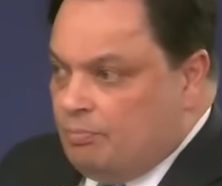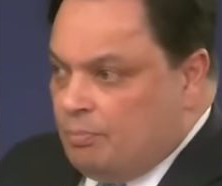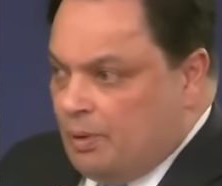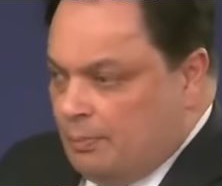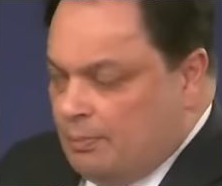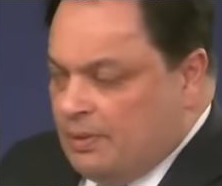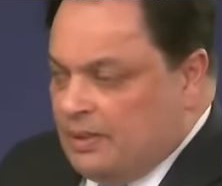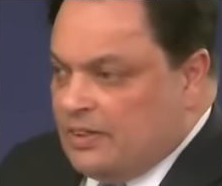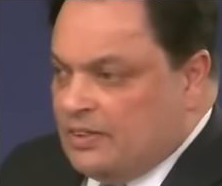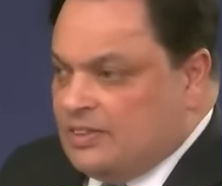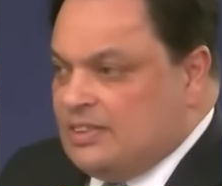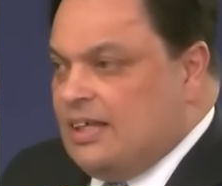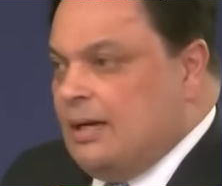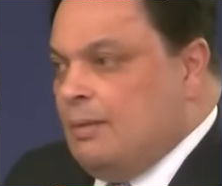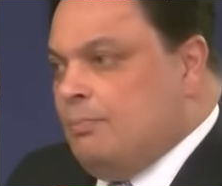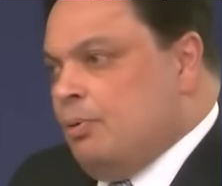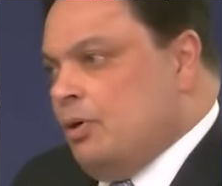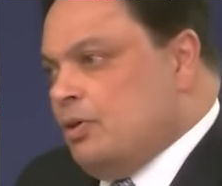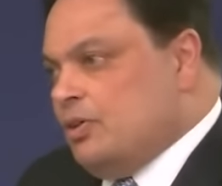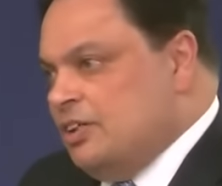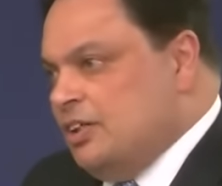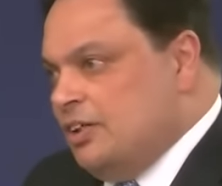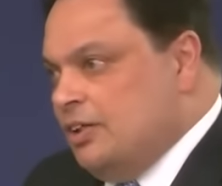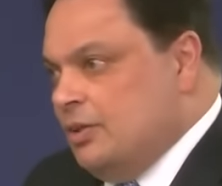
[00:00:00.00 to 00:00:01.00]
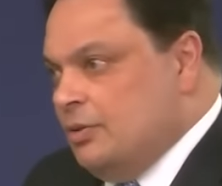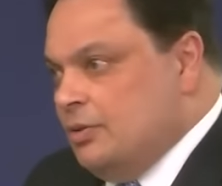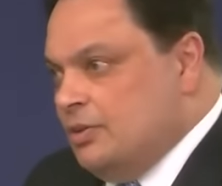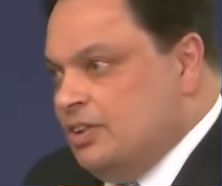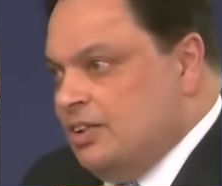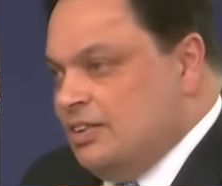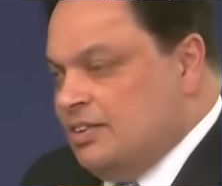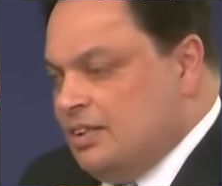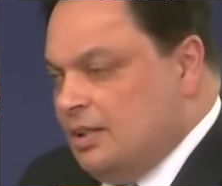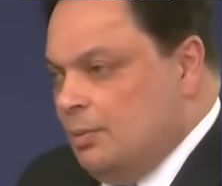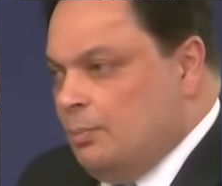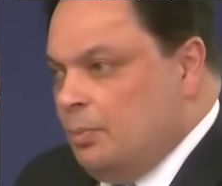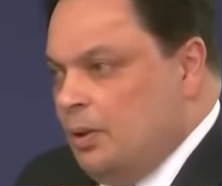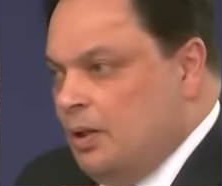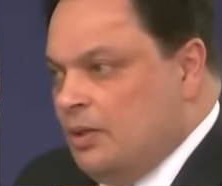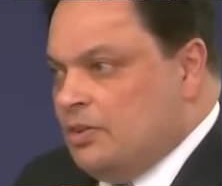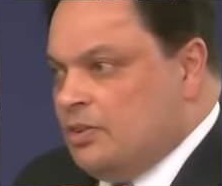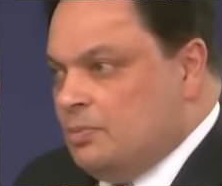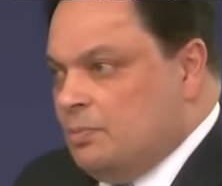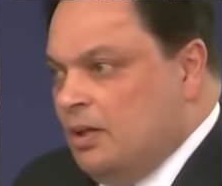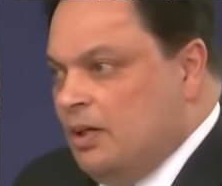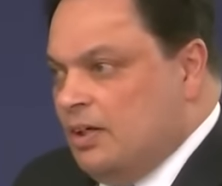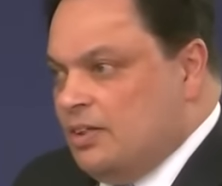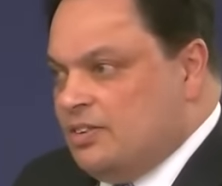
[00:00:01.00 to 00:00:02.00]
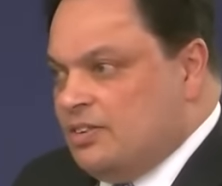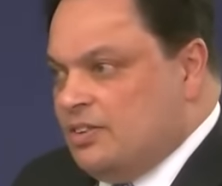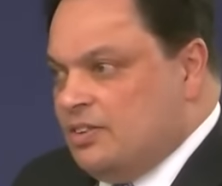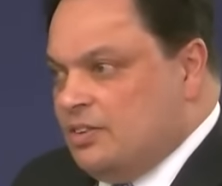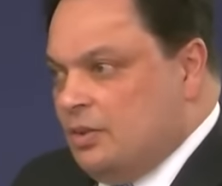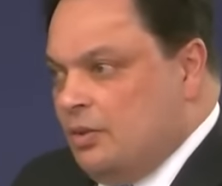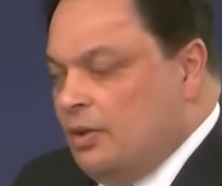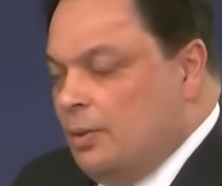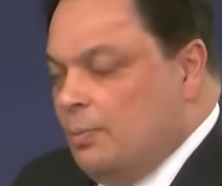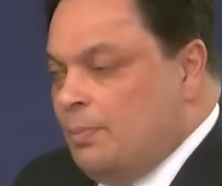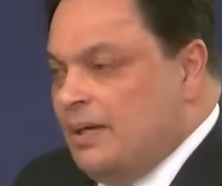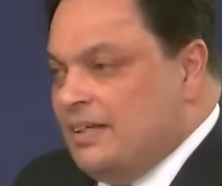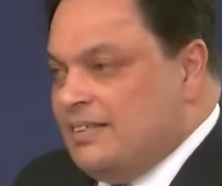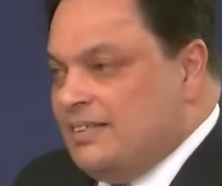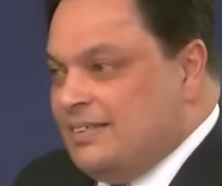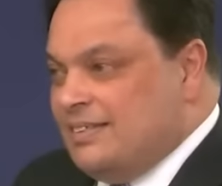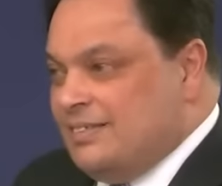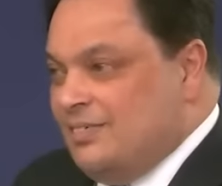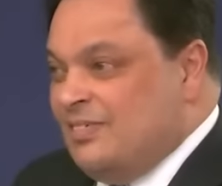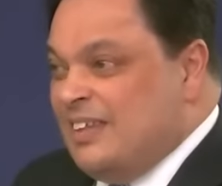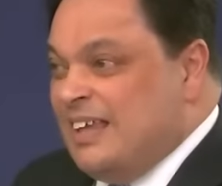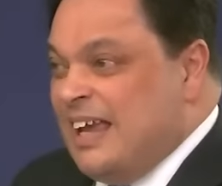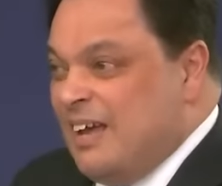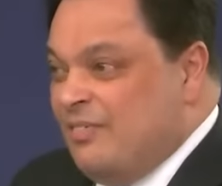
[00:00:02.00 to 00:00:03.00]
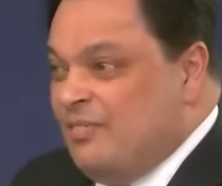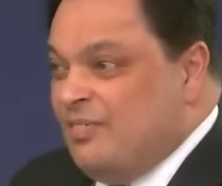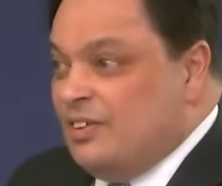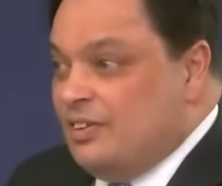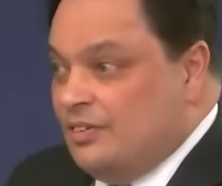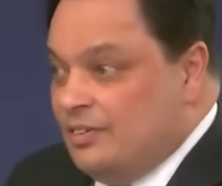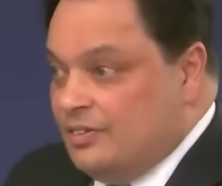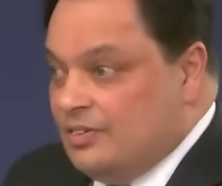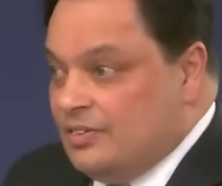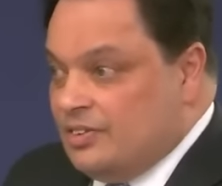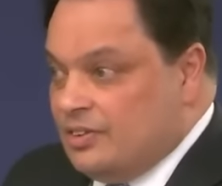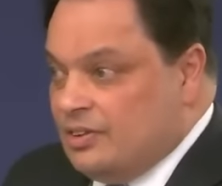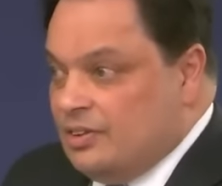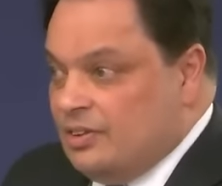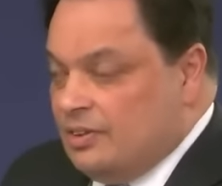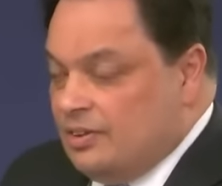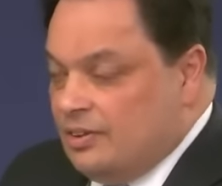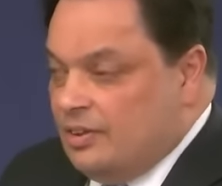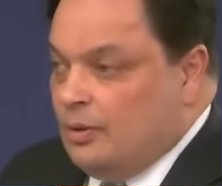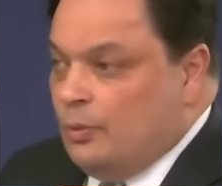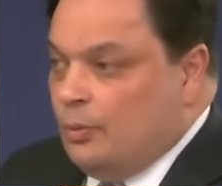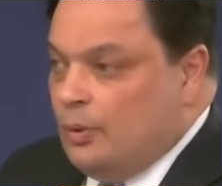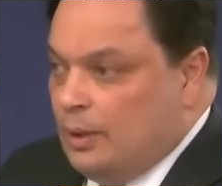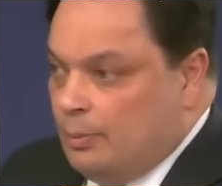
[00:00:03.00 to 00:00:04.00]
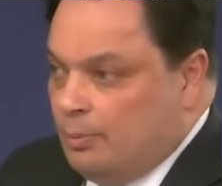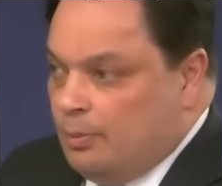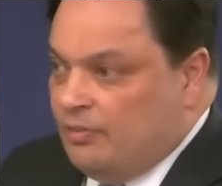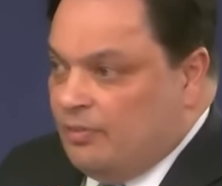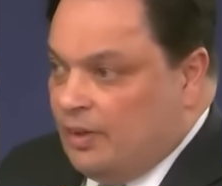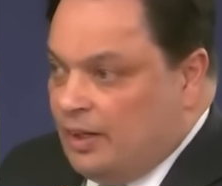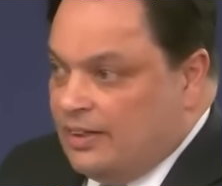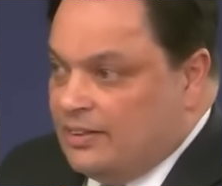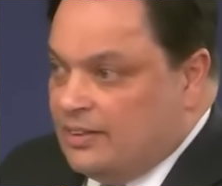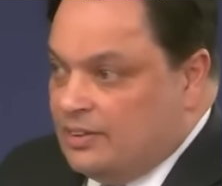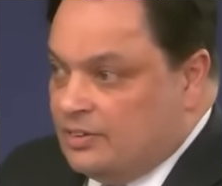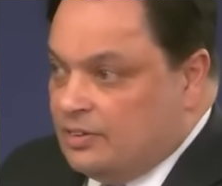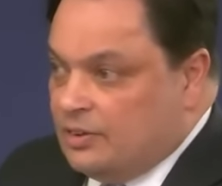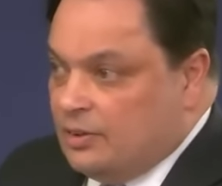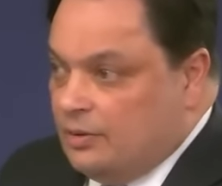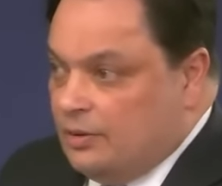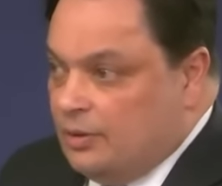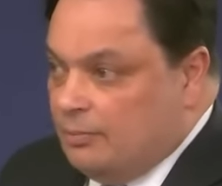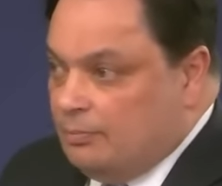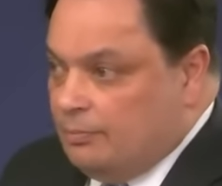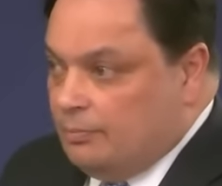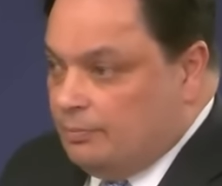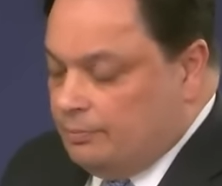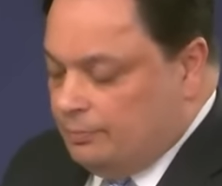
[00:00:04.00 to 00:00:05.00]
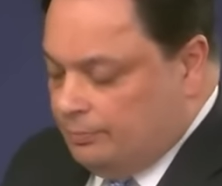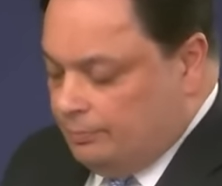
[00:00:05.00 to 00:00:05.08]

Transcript: but because they're prosecuting sub-postmasters on the basis of the evidence that we're providing to them.